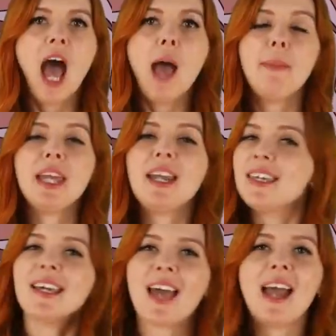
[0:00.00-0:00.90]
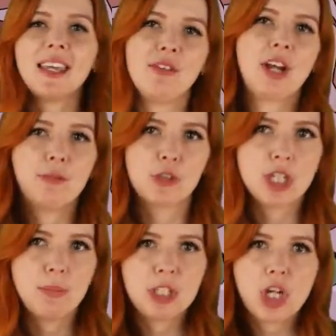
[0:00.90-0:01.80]
I mean, you gotta give it up for
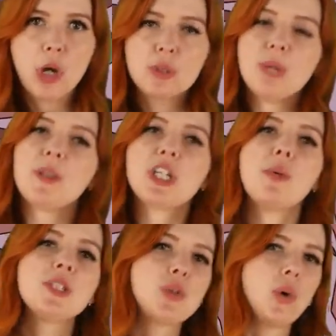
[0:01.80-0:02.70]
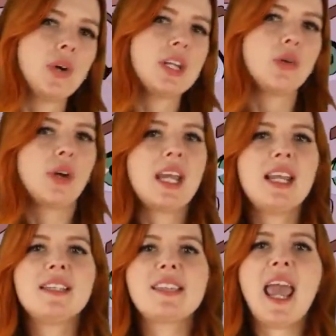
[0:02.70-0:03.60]
Tippy Toe. Tippy Toe is Doreen
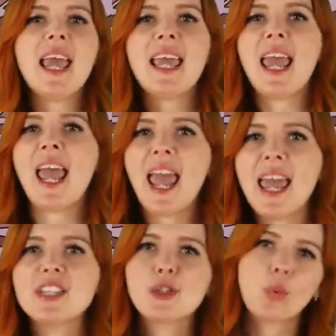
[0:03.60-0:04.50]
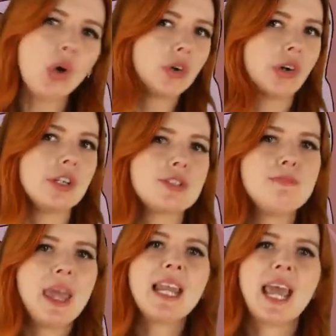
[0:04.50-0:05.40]
Green's, aka Squirrel Girl's
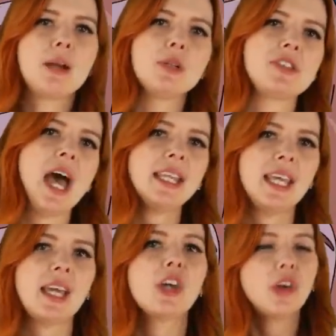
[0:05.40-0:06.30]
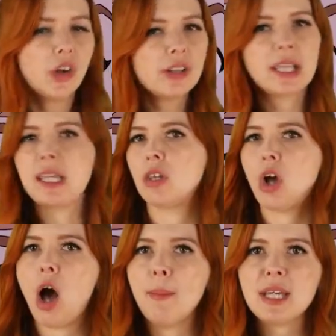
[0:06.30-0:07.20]
main animal sidekick currently in the
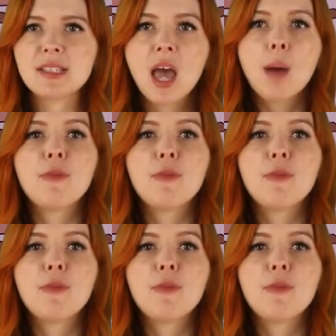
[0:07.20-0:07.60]
comics.